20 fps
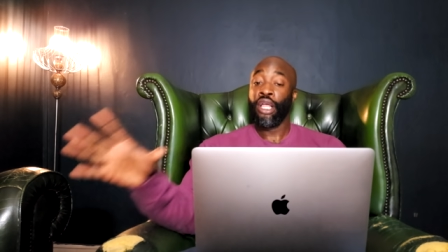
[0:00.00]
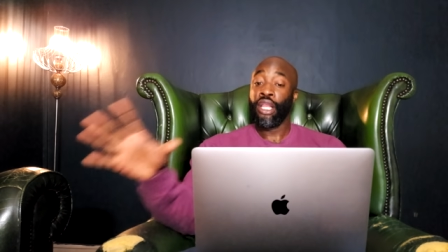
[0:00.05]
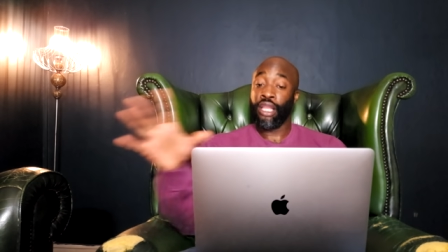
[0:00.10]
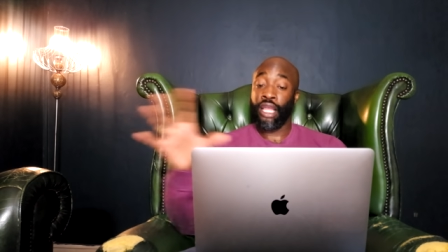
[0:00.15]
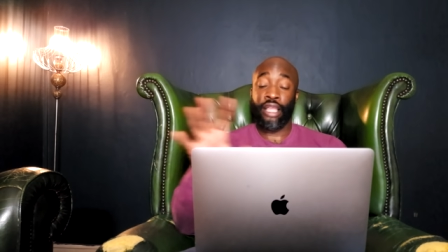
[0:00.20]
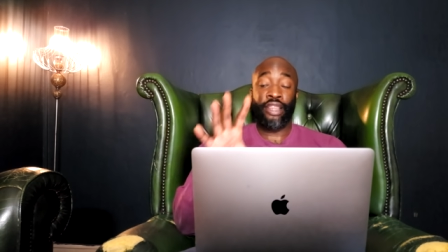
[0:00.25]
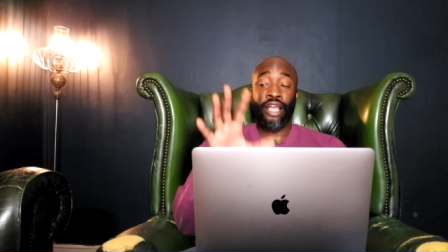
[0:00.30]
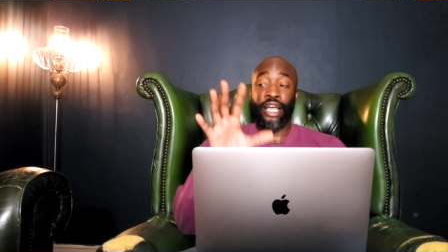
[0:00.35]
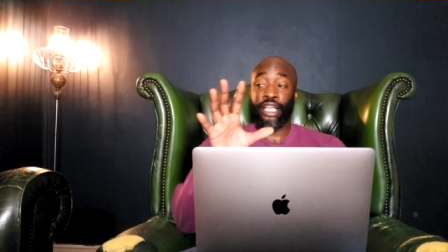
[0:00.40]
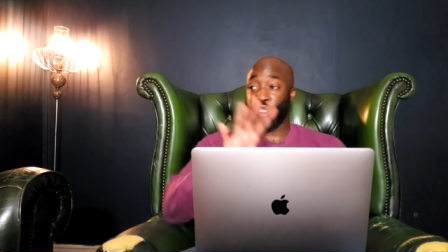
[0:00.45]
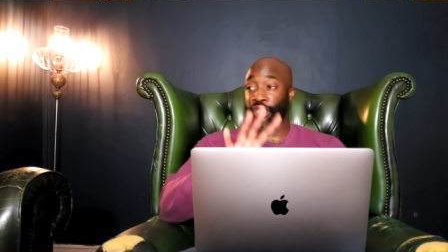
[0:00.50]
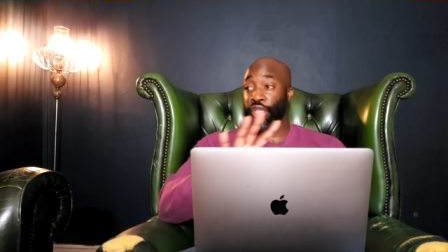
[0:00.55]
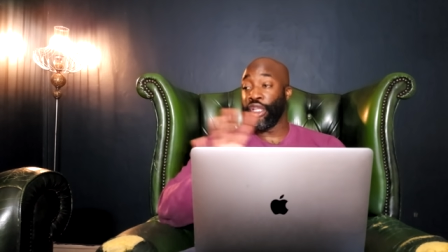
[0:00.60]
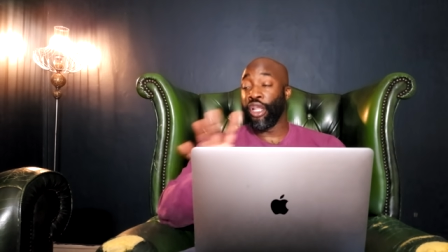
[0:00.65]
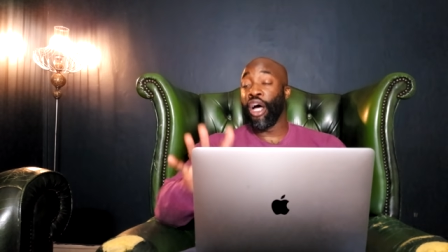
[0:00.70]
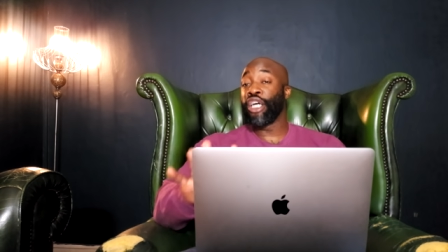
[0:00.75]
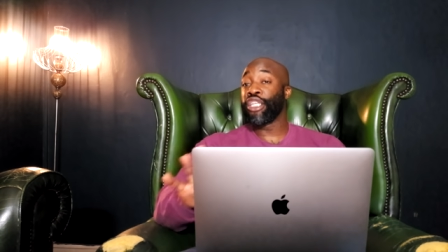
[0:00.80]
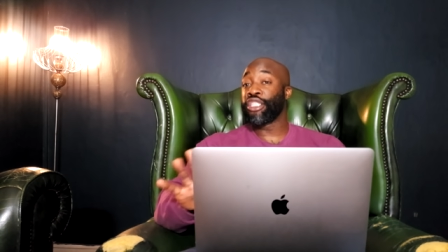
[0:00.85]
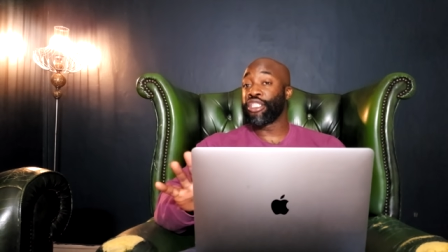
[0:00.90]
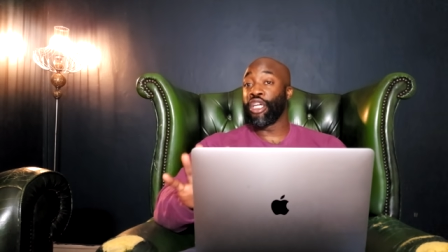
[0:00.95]
Like that, the
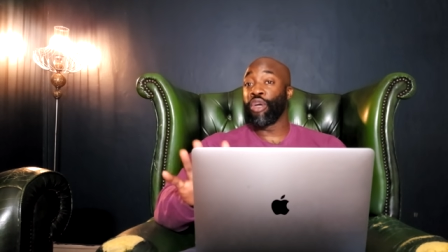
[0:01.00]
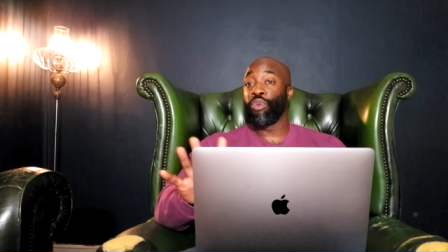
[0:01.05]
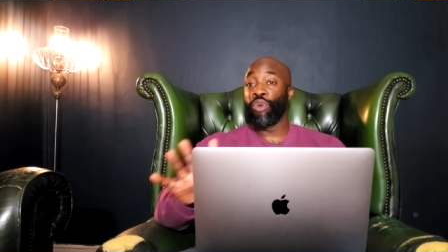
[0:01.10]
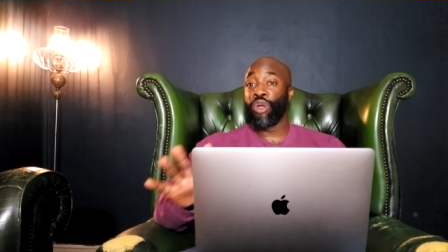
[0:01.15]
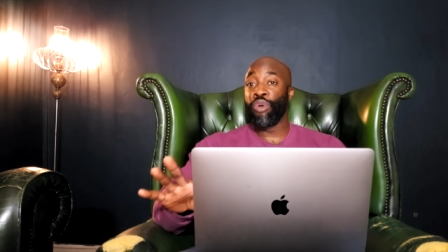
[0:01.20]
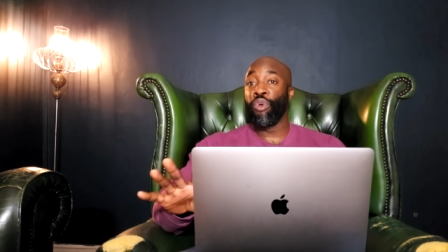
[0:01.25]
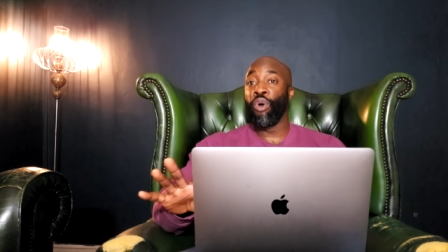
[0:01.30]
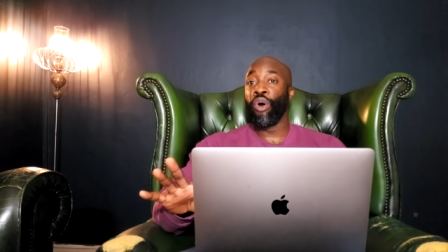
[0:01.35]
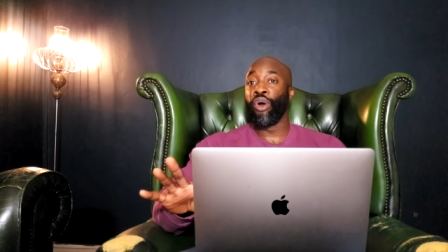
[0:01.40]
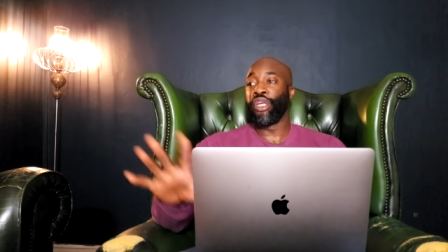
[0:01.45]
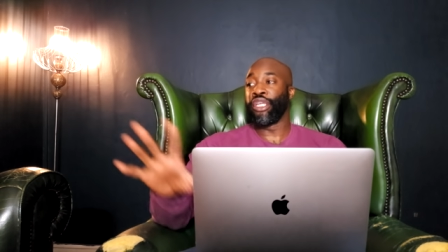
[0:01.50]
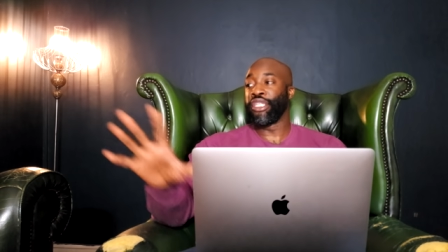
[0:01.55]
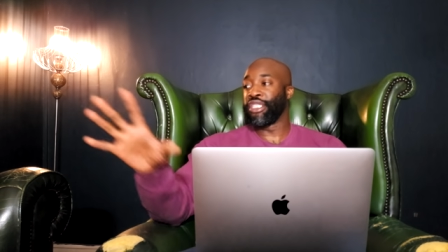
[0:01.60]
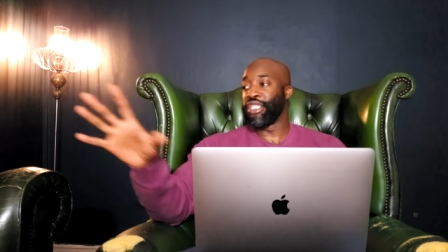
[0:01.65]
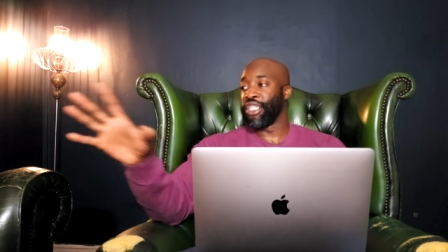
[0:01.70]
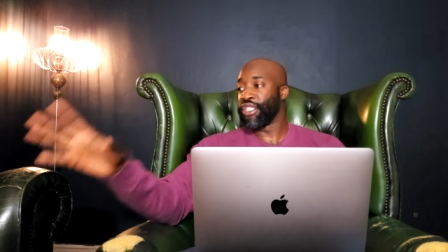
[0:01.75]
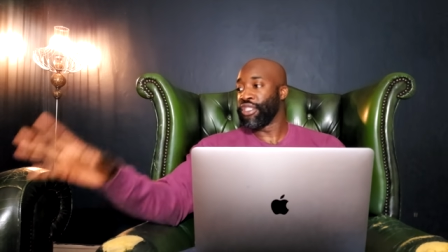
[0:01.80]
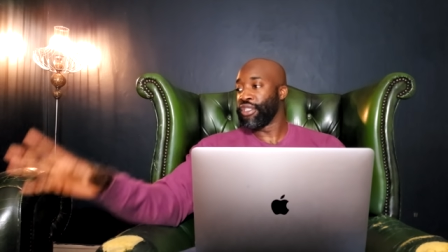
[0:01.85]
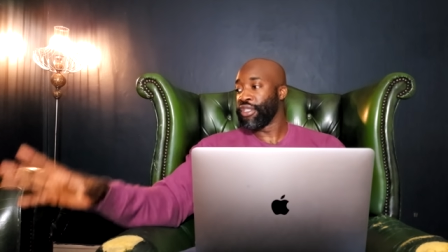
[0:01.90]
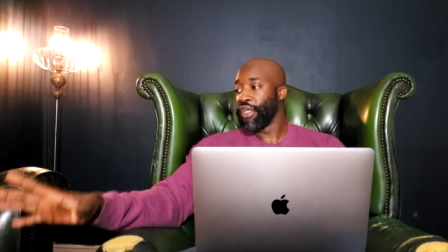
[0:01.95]
last thing we want is
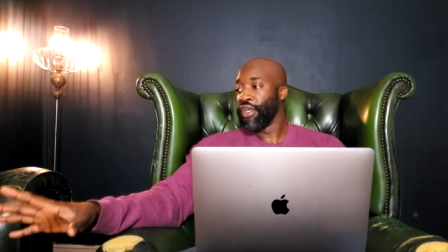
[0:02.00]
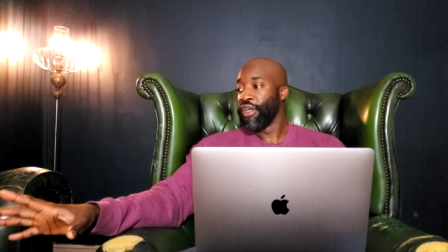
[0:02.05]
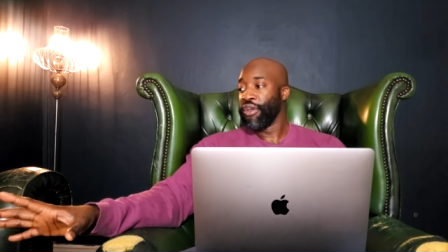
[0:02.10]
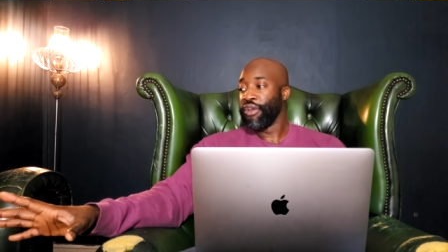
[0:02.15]
this,